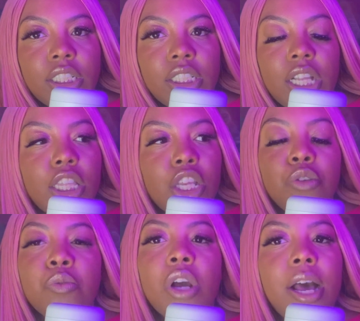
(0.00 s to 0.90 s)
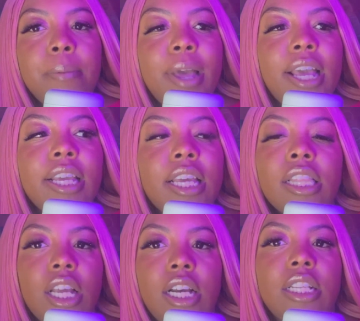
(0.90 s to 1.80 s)
and then you come and
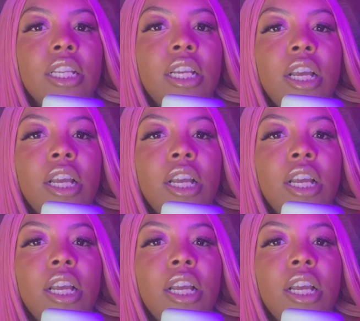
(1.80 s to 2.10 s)
get done.